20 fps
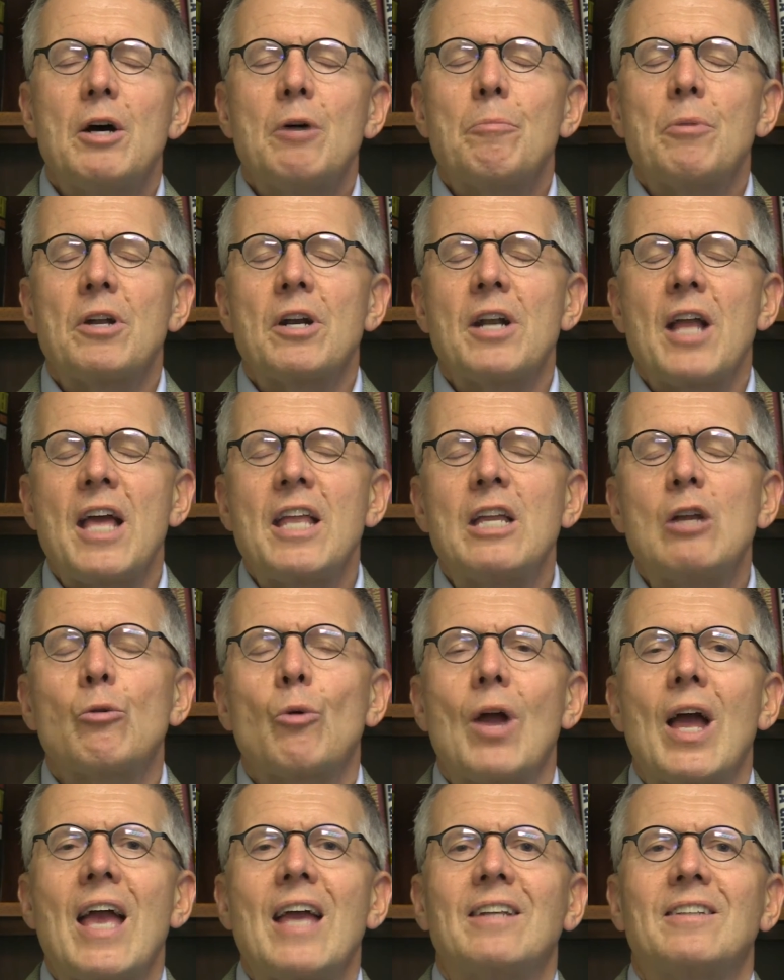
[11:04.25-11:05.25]
But at any
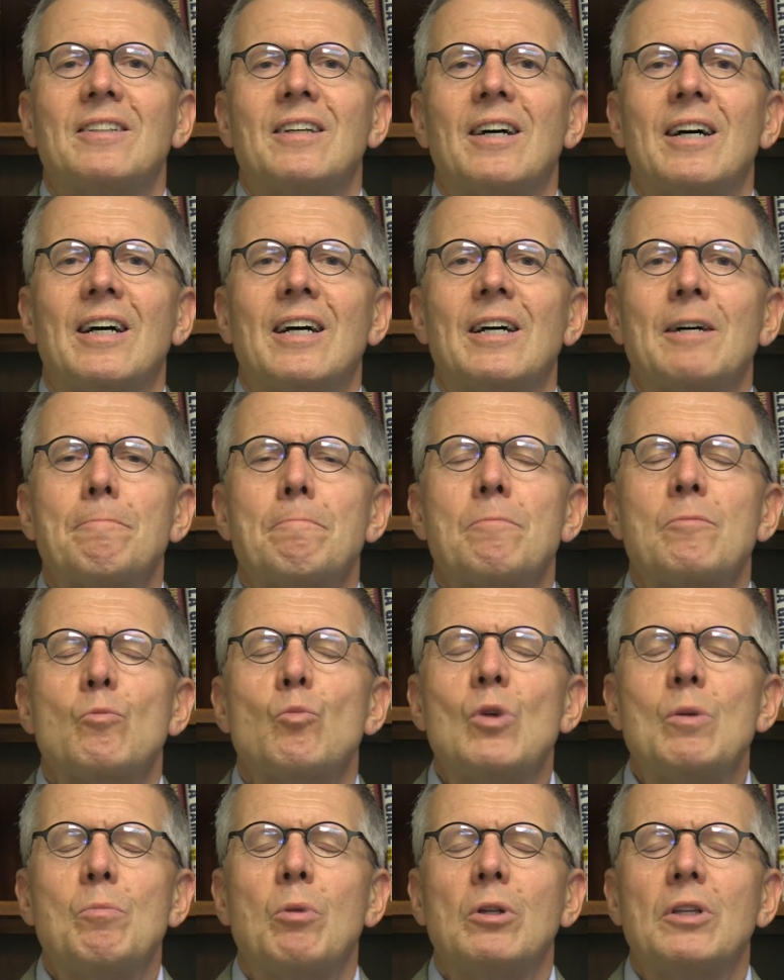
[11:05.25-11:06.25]
rate,
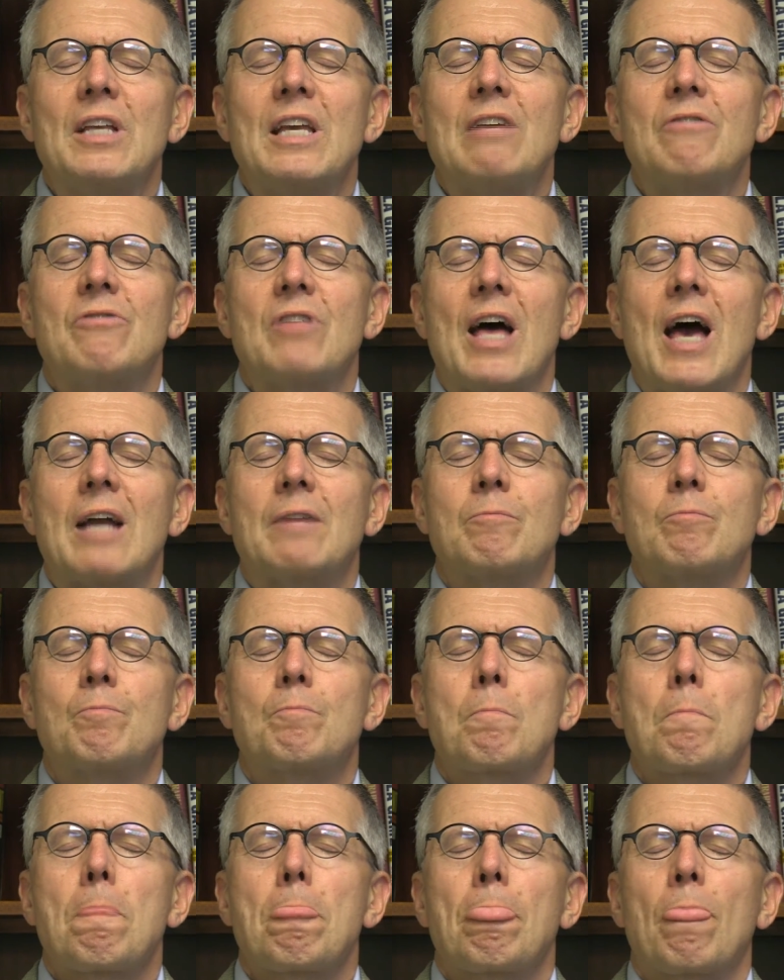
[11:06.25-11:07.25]
we believe that
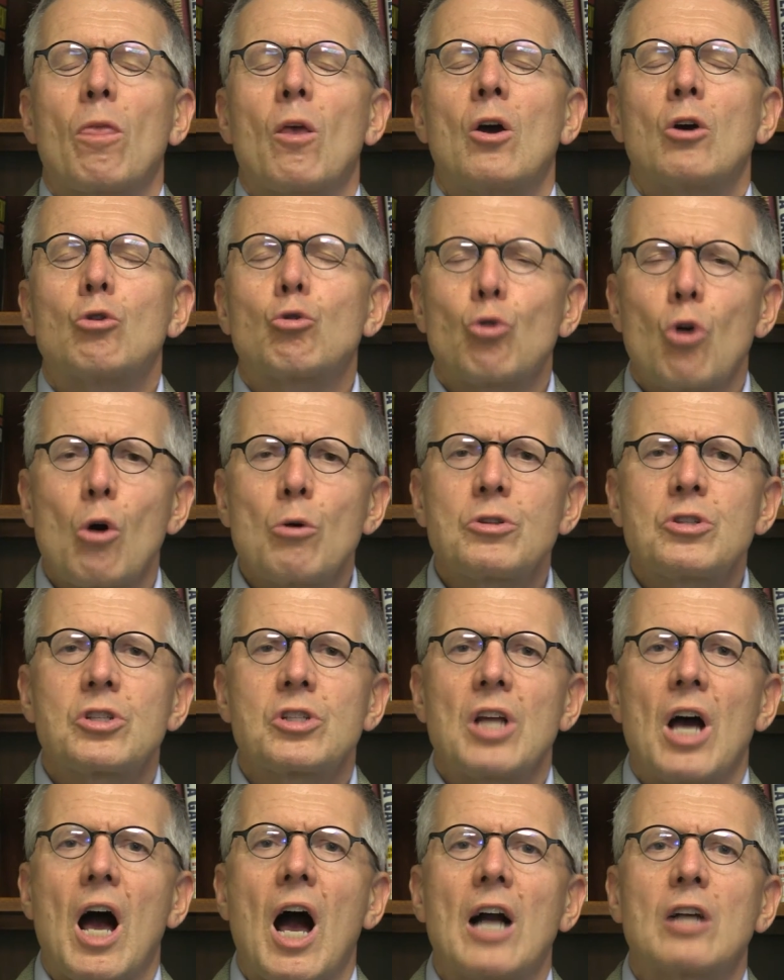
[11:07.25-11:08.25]
growth
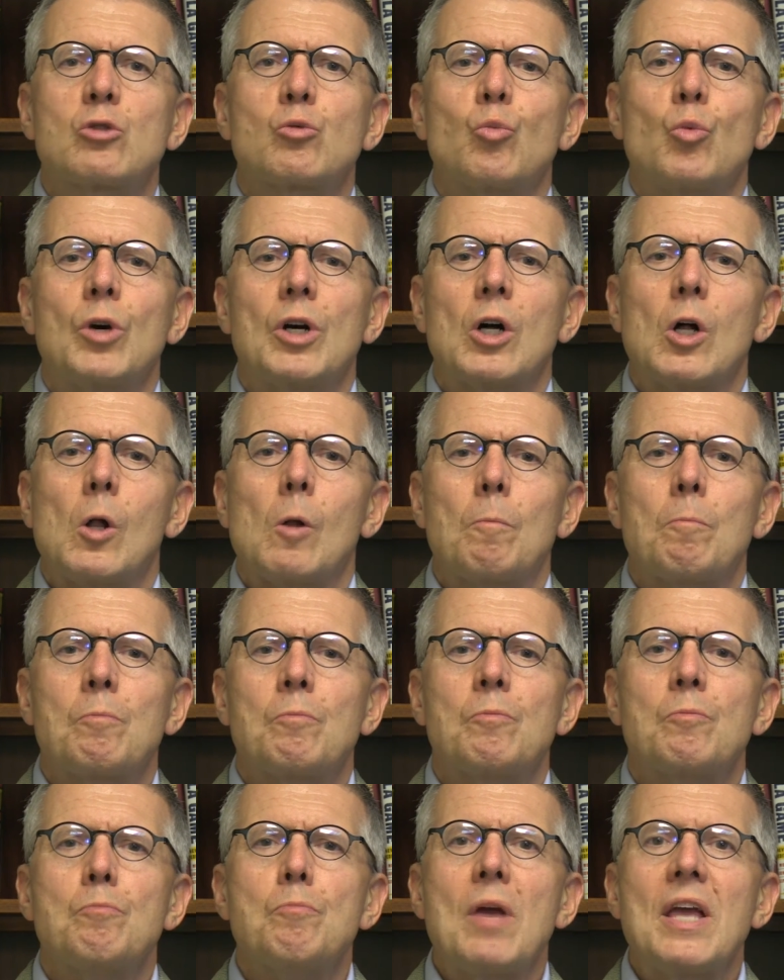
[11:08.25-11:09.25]
stocks will
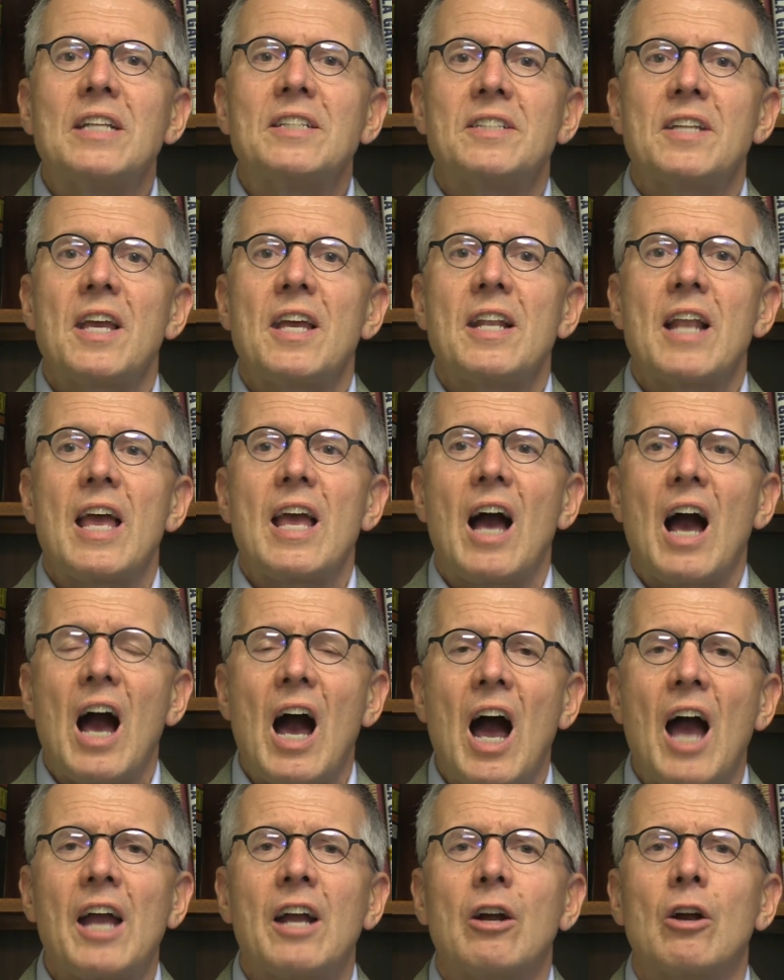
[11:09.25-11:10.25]
maintain a
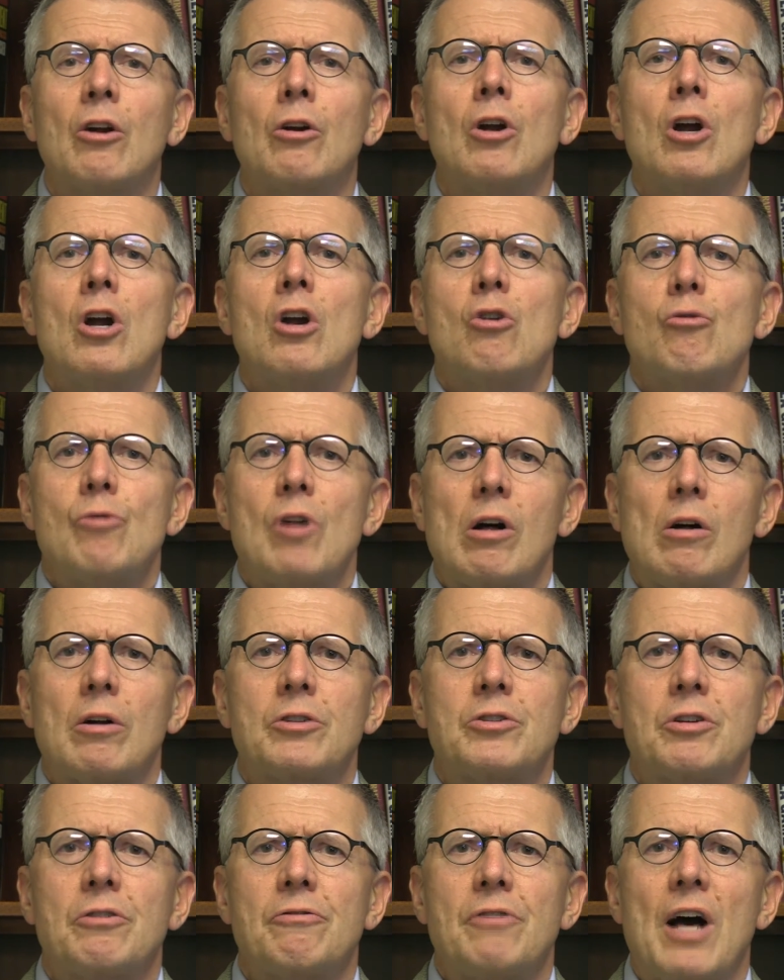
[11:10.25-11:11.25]
higher
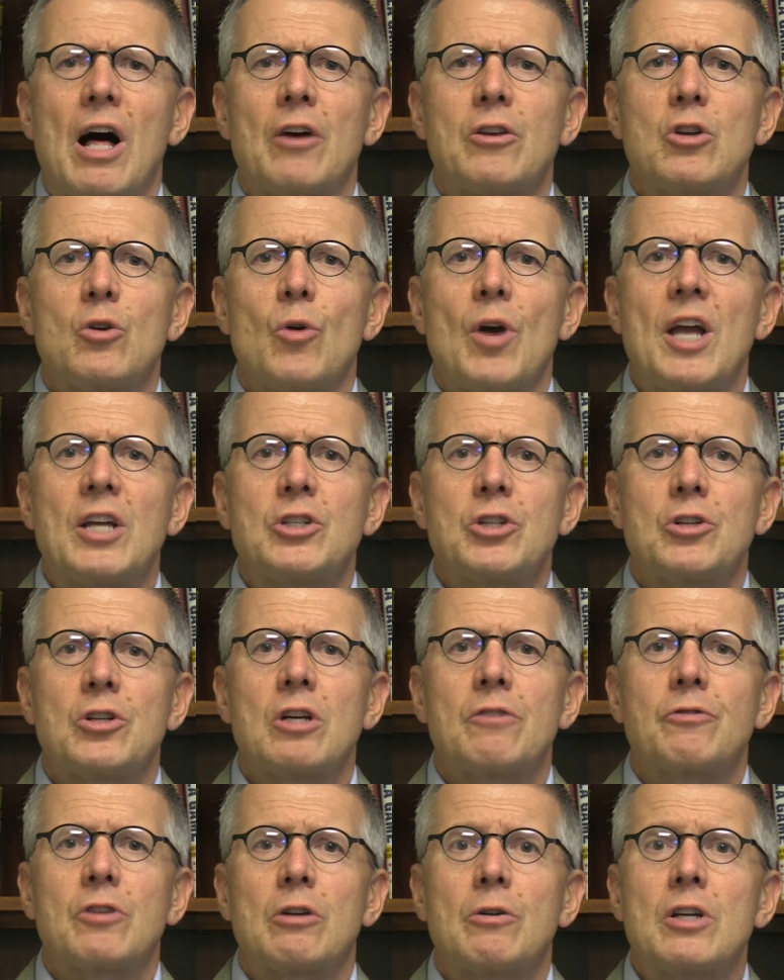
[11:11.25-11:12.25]
relative valuation
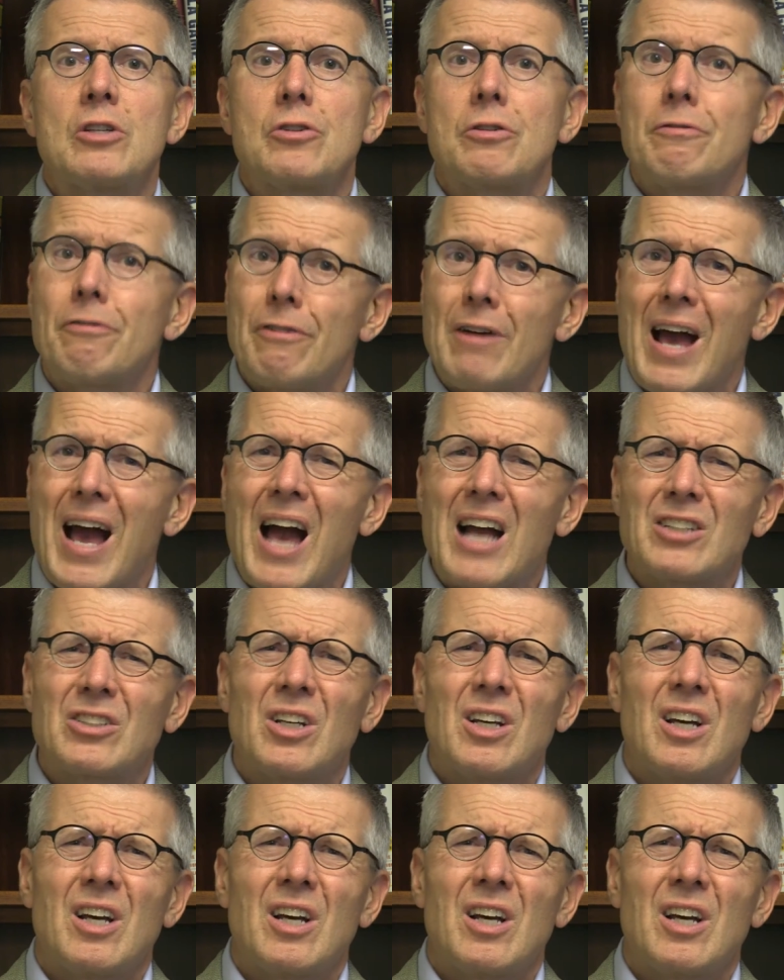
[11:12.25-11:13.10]
if there is in fact